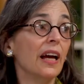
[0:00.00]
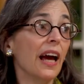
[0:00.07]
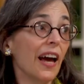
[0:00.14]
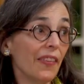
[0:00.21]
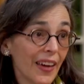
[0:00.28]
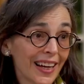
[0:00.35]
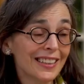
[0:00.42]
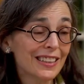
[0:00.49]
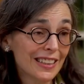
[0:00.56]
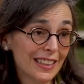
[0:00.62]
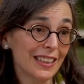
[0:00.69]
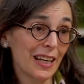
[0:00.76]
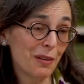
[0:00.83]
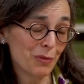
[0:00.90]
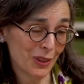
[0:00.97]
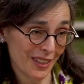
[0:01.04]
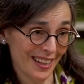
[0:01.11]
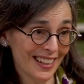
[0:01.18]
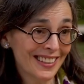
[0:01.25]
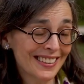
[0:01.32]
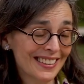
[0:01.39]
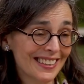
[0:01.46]
and that's the same with
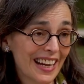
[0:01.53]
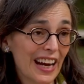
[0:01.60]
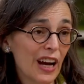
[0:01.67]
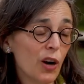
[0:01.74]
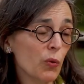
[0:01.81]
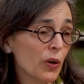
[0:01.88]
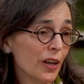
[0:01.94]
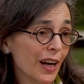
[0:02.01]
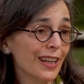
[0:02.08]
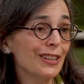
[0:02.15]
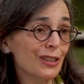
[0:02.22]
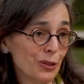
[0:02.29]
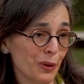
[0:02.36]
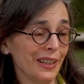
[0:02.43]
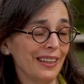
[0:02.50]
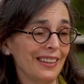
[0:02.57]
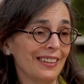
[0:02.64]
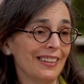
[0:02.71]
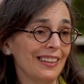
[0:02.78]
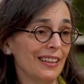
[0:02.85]
us and we're not doing it